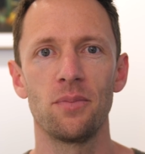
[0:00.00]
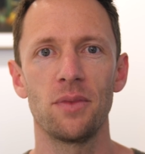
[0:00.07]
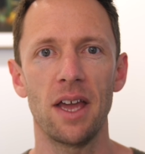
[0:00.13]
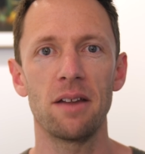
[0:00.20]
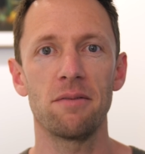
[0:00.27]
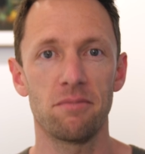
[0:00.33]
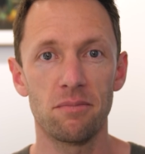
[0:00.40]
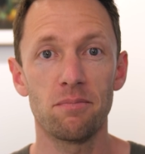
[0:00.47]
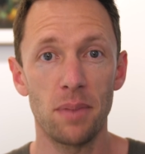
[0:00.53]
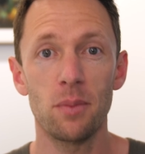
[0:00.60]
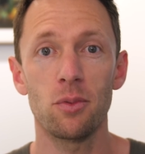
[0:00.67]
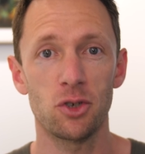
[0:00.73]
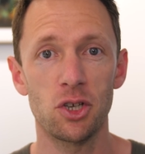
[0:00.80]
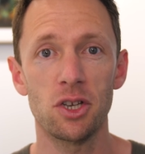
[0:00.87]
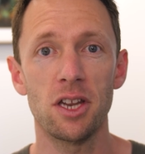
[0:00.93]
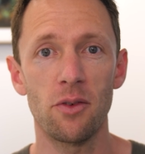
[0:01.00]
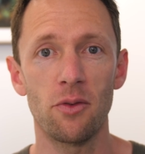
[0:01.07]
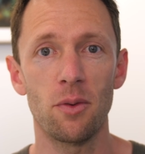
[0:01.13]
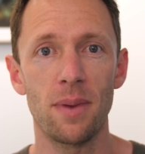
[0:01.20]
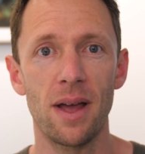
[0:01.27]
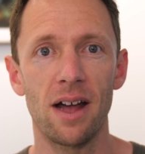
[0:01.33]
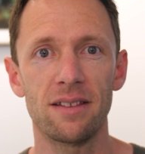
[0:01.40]
that people should know
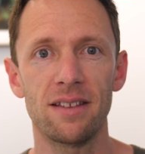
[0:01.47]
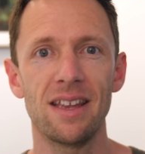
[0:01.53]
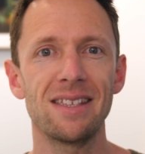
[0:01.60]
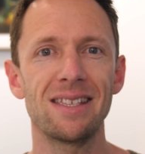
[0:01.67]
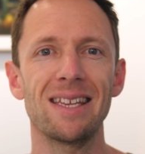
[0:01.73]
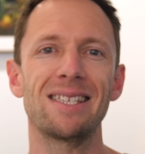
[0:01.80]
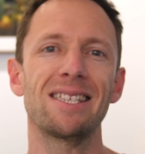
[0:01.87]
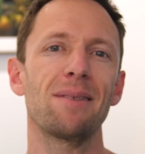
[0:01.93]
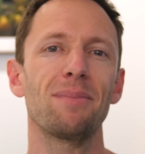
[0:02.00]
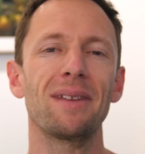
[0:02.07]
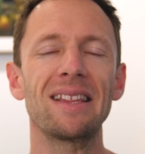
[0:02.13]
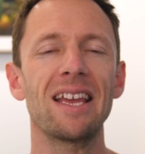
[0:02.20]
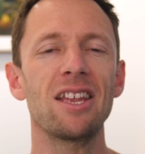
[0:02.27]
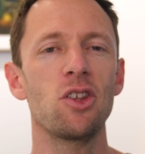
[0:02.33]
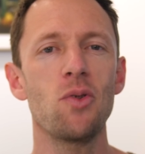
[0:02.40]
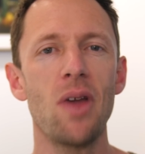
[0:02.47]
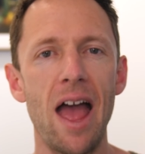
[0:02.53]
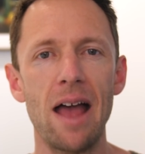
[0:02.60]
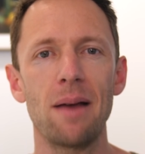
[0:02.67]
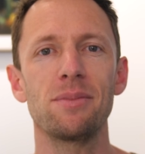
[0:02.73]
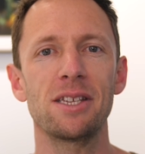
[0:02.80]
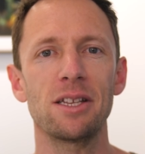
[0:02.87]
about? Is there something that you
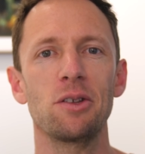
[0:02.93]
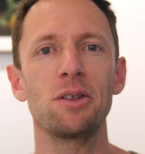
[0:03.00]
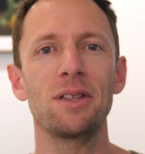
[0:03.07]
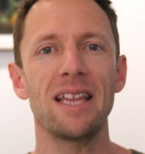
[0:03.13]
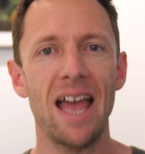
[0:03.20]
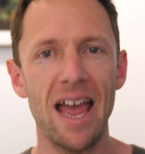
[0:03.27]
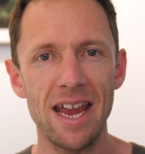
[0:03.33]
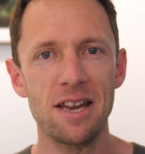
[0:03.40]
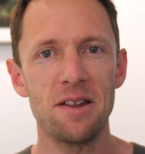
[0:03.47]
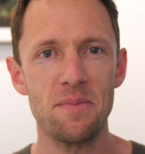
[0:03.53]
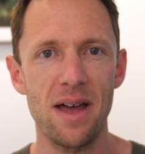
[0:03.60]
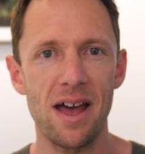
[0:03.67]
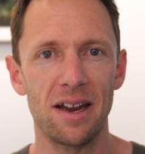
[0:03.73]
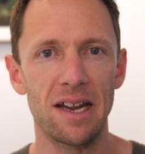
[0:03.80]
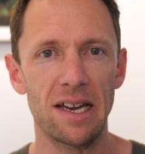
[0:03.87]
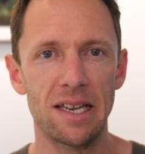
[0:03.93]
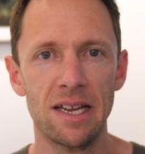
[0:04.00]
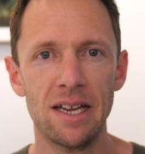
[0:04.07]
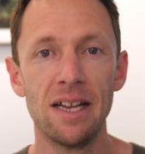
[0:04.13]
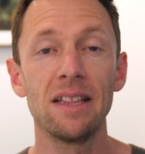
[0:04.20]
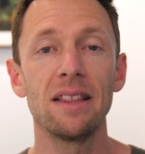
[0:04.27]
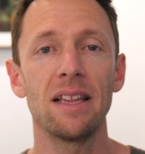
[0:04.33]
absolutely hate about it?
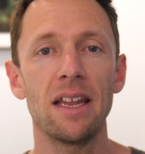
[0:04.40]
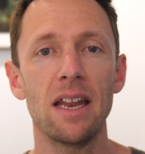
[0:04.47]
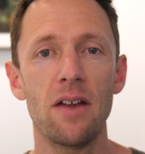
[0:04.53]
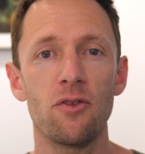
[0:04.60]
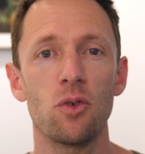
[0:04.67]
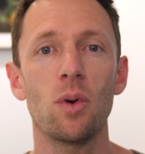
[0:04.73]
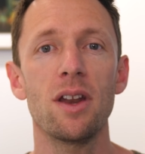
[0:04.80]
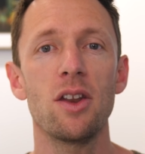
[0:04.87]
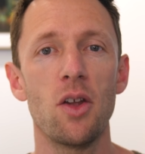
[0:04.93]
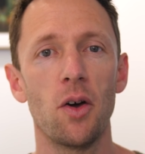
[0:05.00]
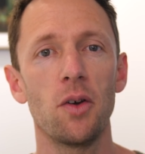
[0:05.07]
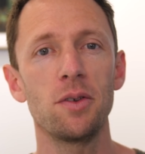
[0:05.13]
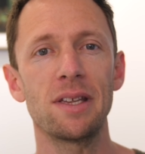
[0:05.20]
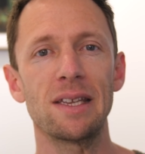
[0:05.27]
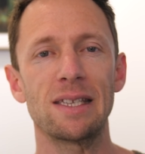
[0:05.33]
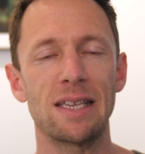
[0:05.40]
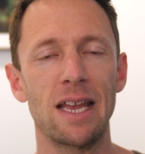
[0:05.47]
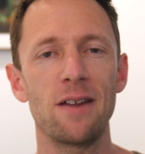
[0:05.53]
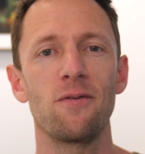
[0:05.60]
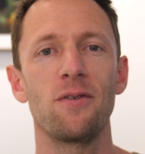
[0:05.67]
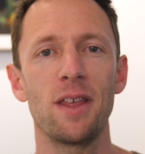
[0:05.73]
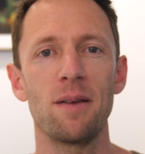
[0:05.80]
Let everyone know to
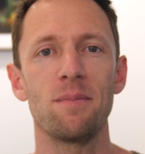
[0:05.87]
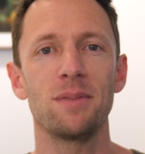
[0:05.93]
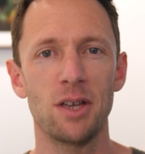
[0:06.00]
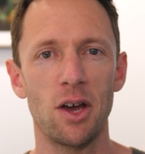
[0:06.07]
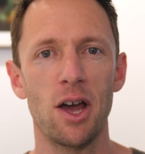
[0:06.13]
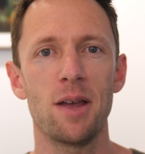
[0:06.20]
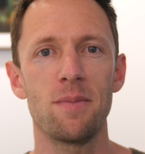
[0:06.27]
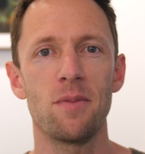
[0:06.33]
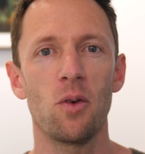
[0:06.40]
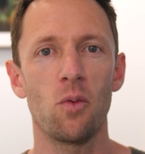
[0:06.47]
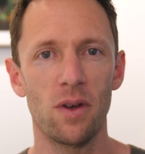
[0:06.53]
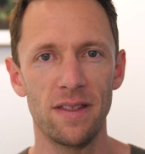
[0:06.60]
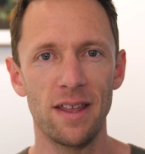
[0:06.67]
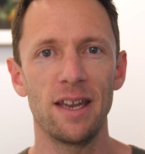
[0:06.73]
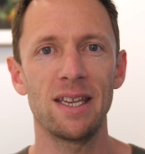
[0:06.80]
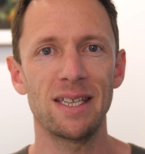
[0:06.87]
save them time when they're